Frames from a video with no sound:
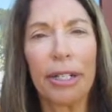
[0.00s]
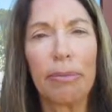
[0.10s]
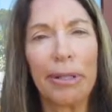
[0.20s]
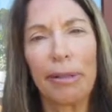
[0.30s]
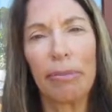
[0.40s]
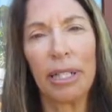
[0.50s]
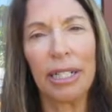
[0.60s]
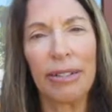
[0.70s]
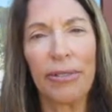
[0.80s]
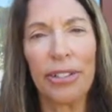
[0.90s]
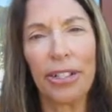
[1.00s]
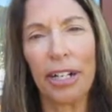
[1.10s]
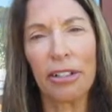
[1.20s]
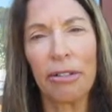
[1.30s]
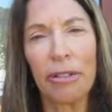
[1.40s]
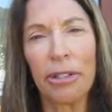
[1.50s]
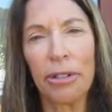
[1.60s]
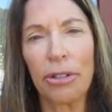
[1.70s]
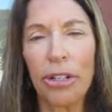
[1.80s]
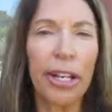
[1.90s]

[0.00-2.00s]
to put in place for his action research,